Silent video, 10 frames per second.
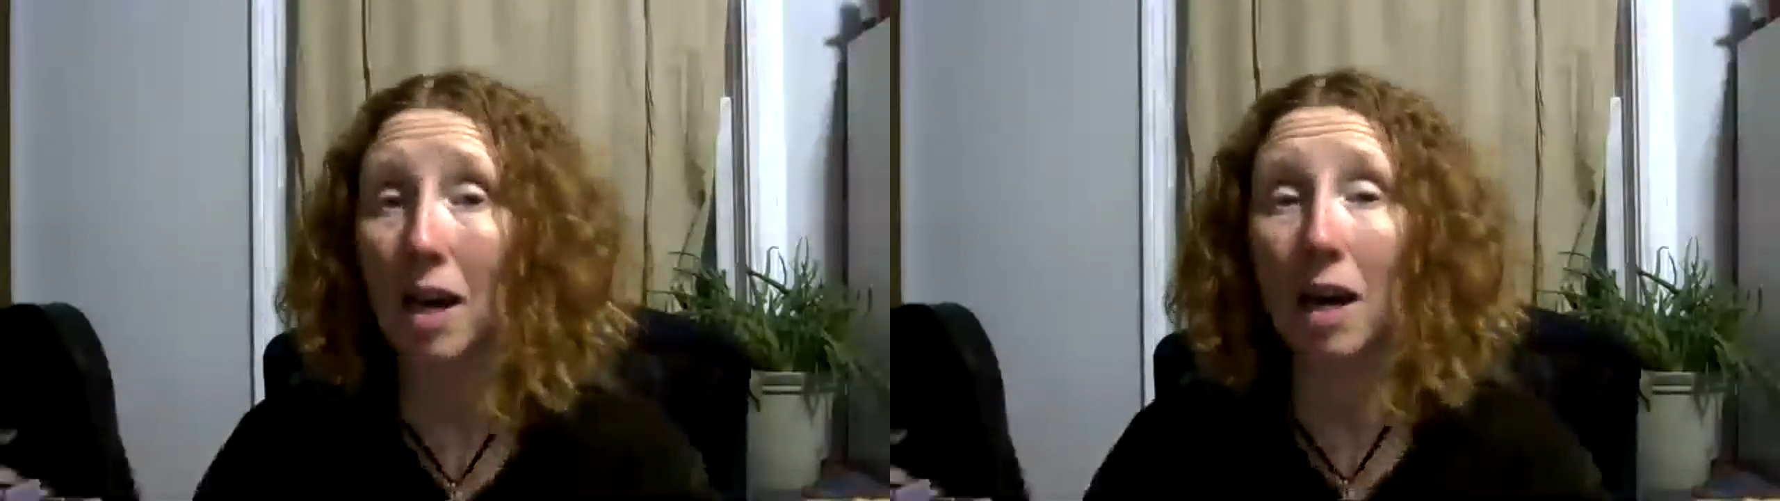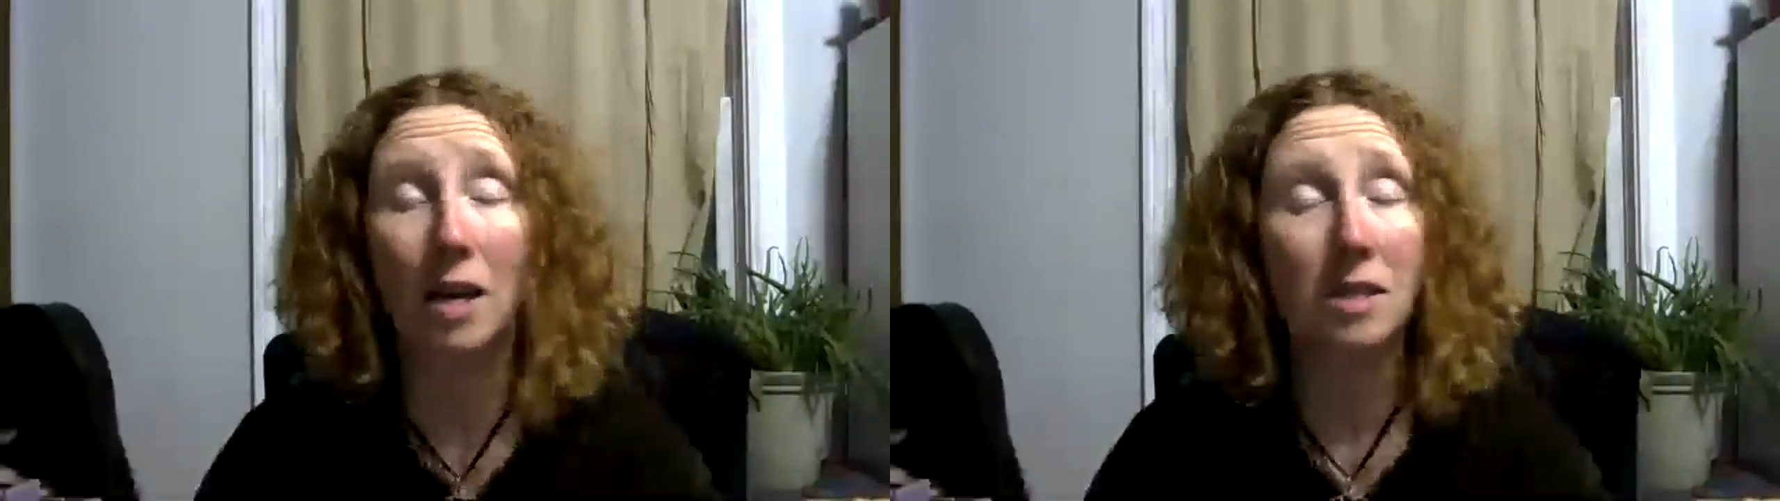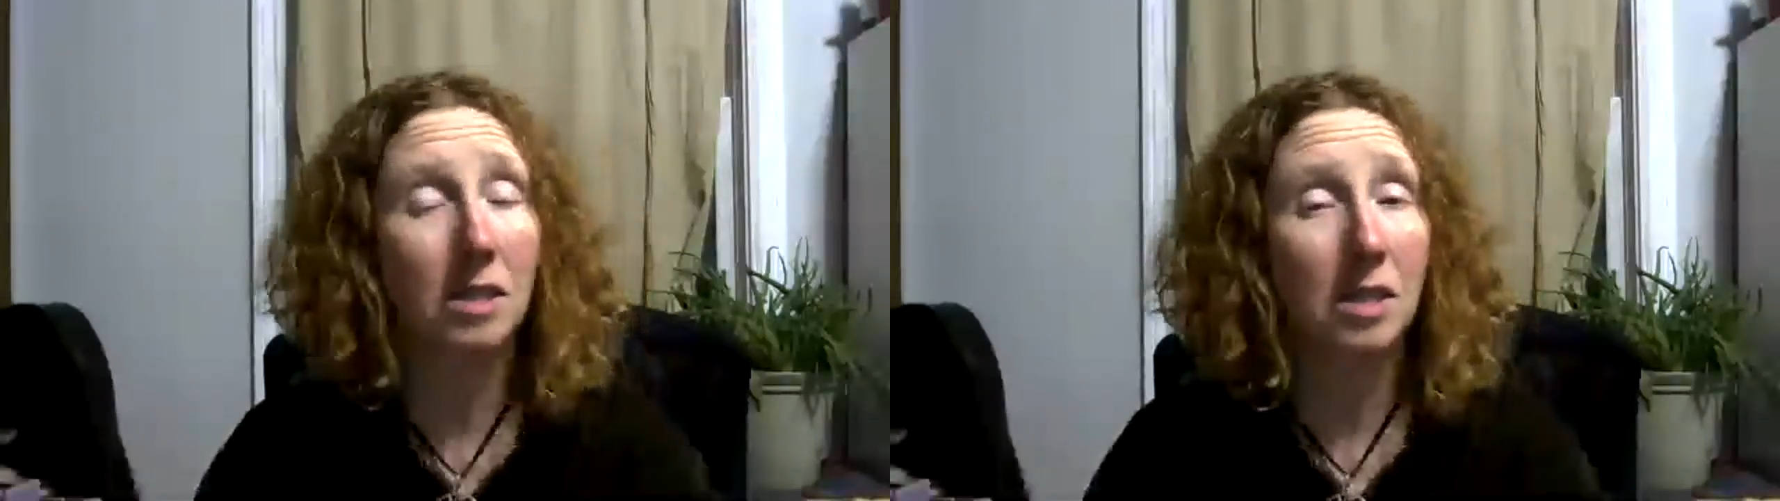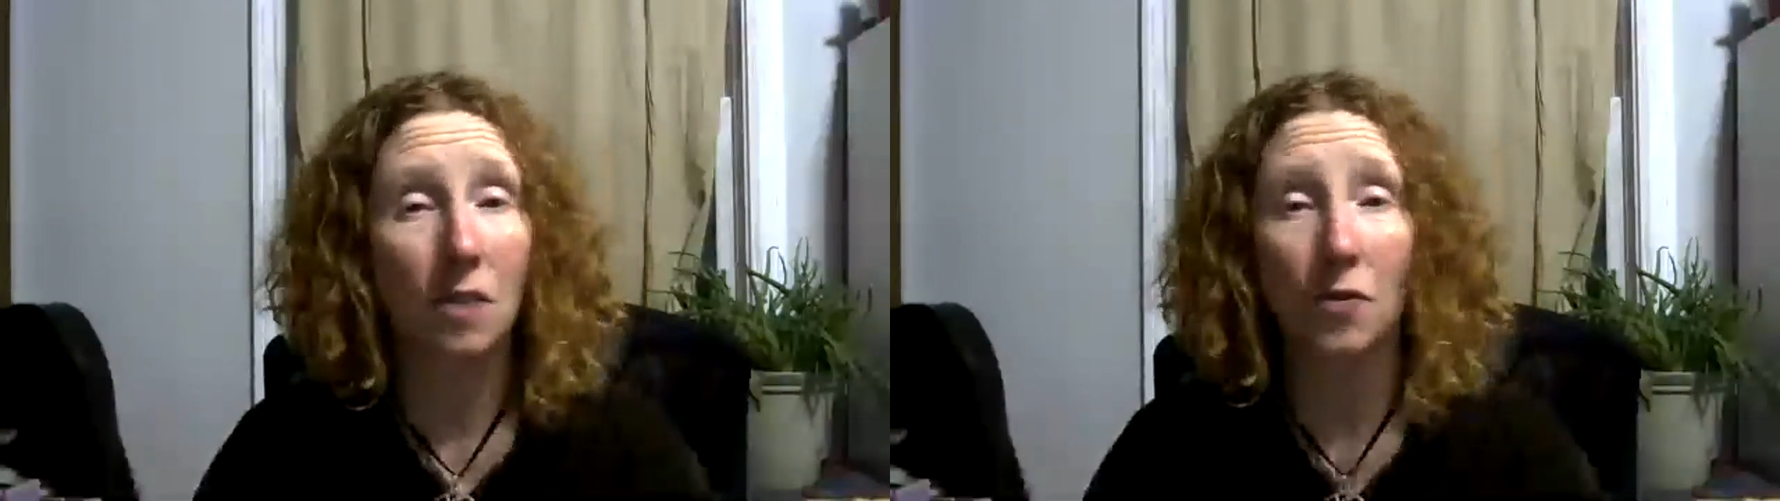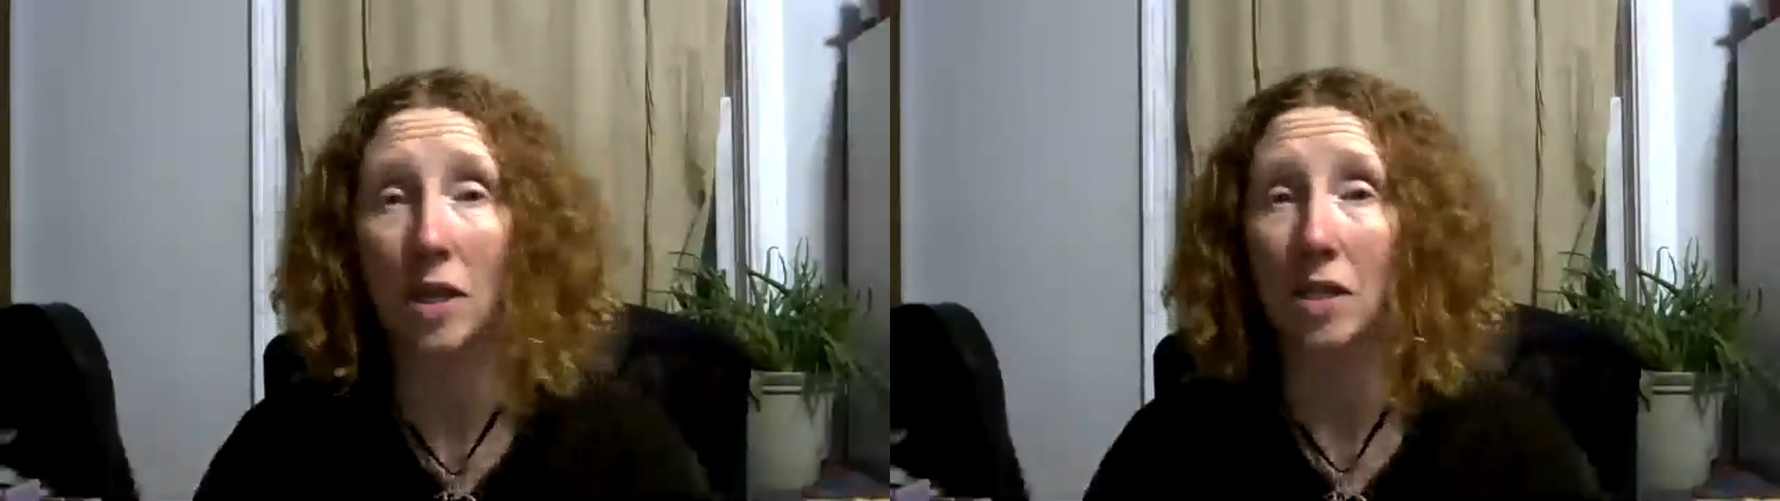a
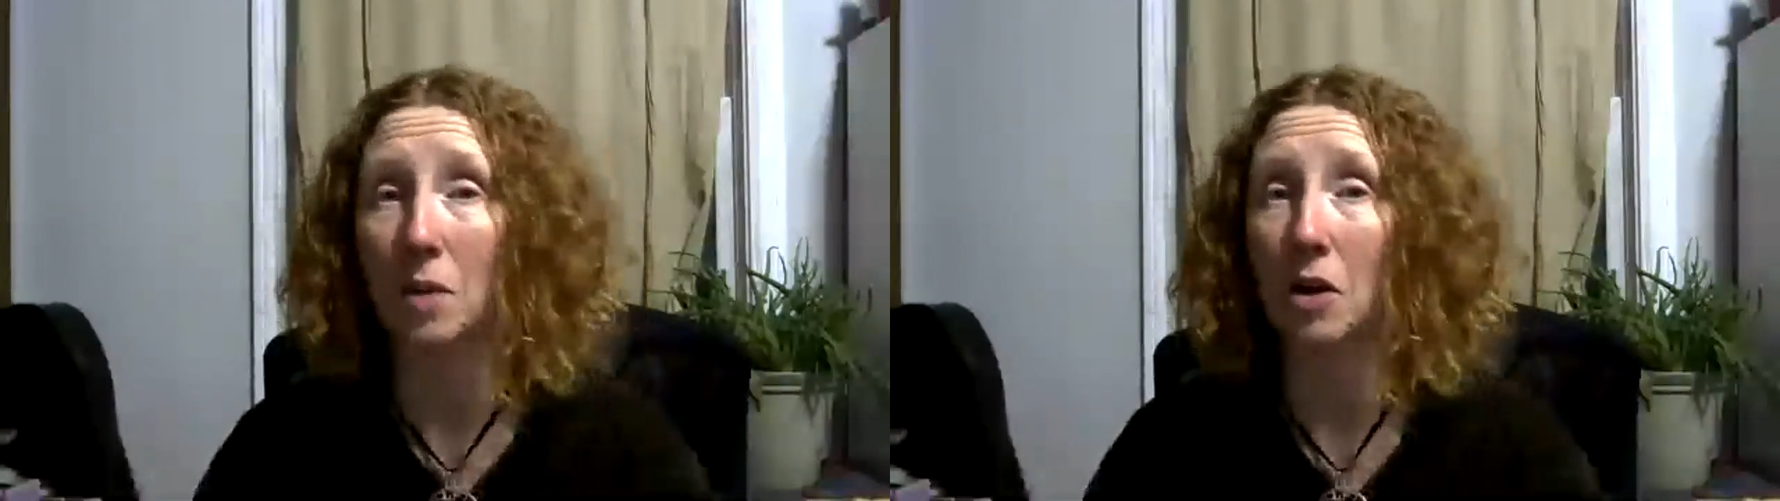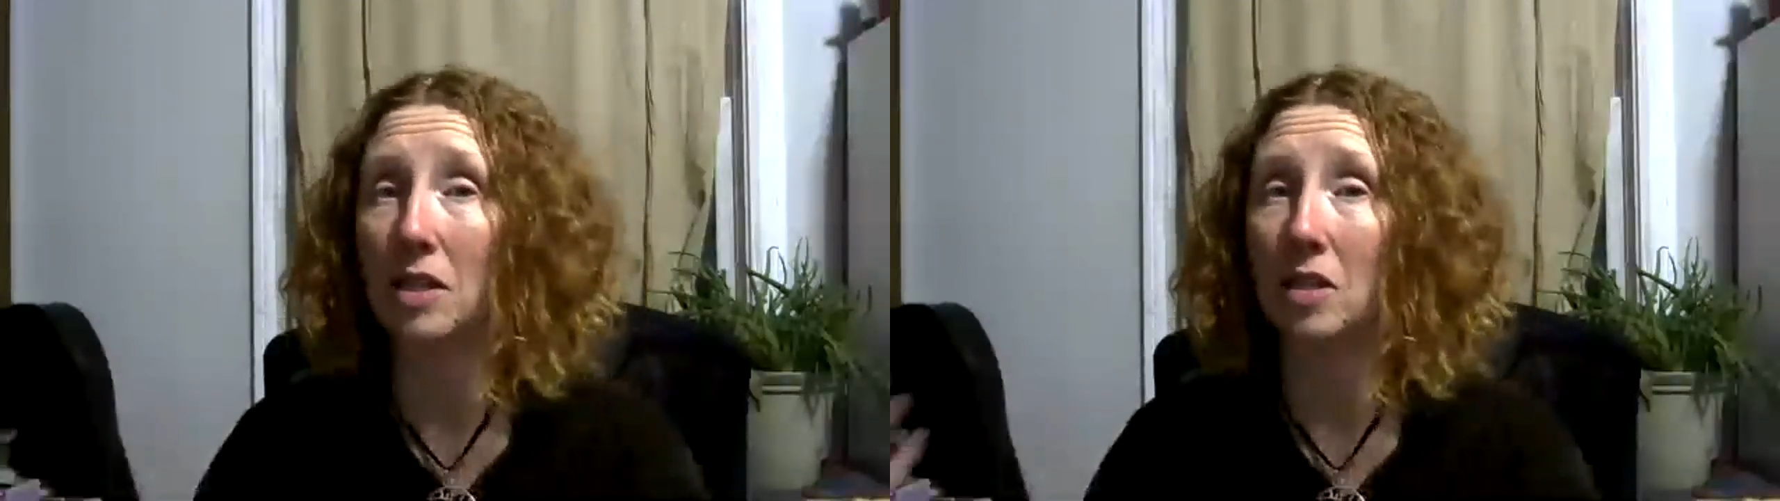different experience,